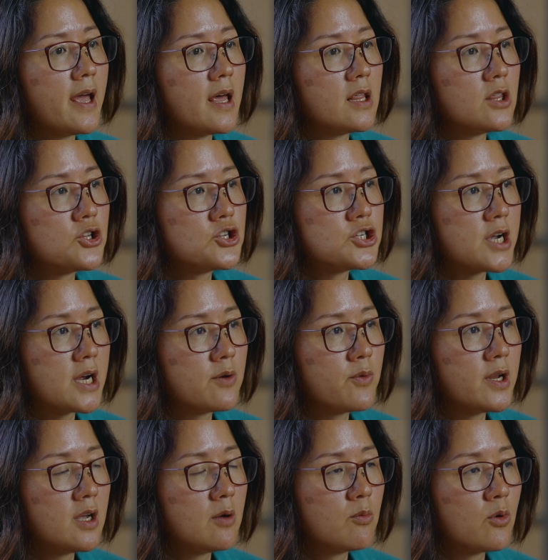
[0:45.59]
and
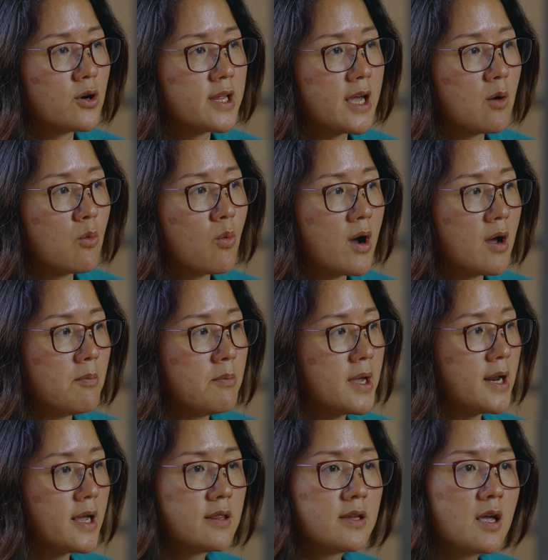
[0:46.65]
generating more than 1
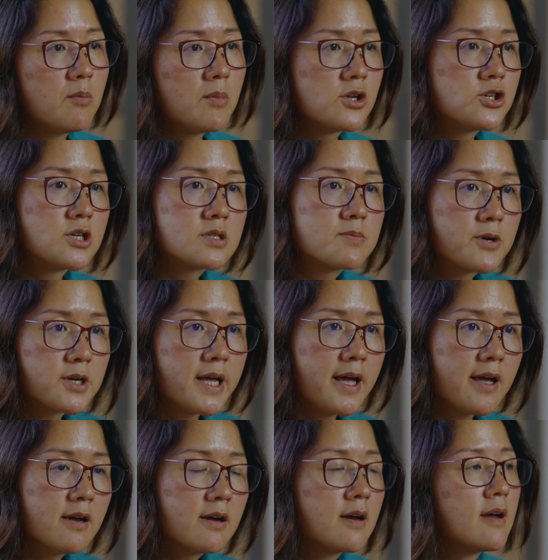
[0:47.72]
million images per
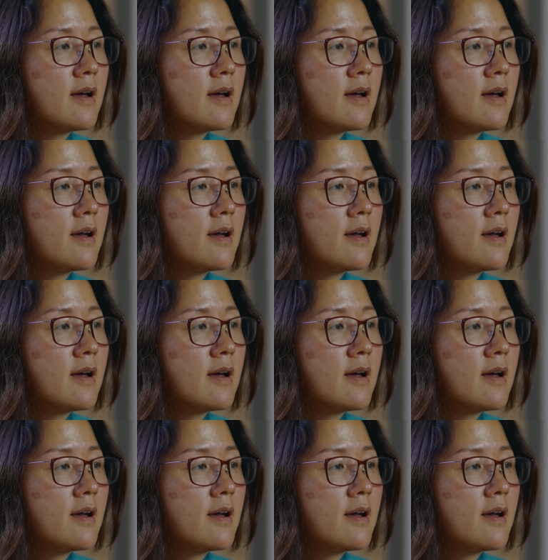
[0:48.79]
day.